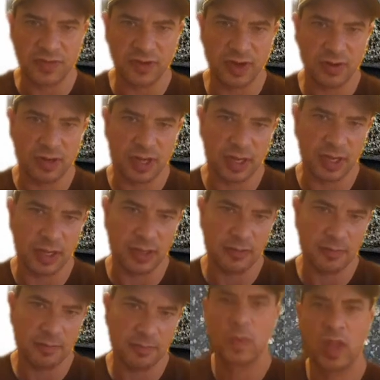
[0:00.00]
Fahrenheit.
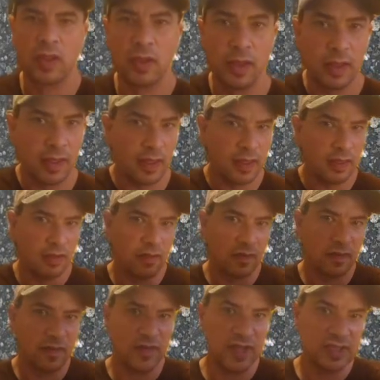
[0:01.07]

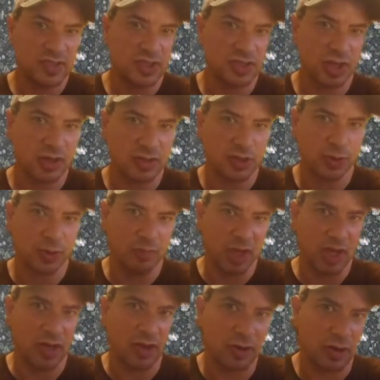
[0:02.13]
This is also a
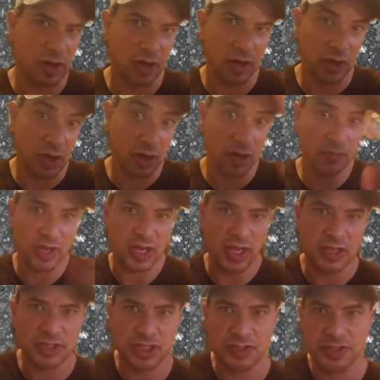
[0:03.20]
meteor, a
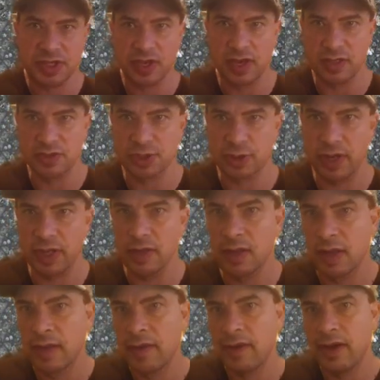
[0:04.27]
carbonaceous chondrite,
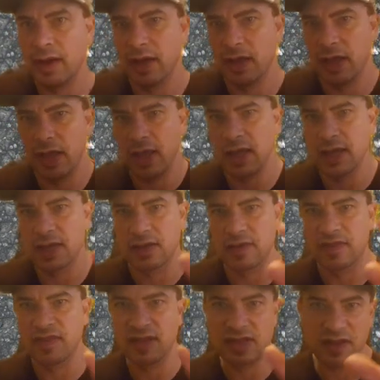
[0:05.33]

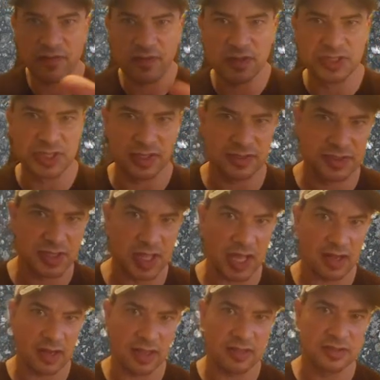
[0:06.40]
and the difference is
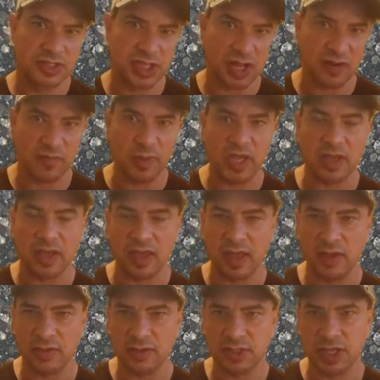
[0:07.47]
that instead of being
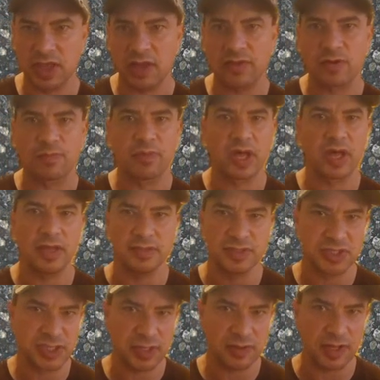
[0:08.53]
held together by
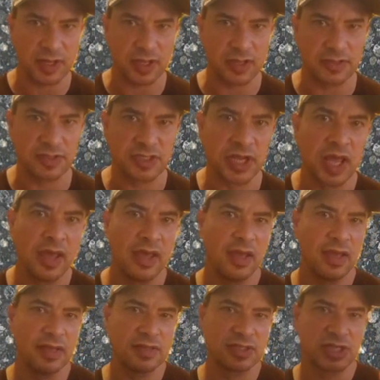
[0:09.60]
silicates,
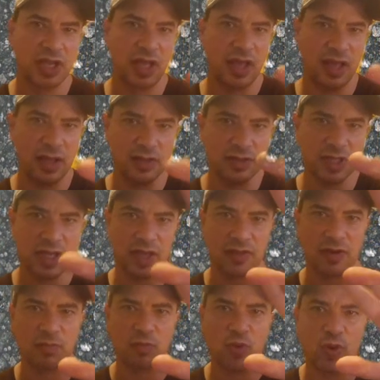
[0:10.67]
it's held
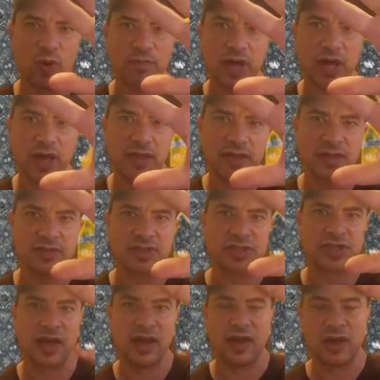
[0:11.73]
together more by this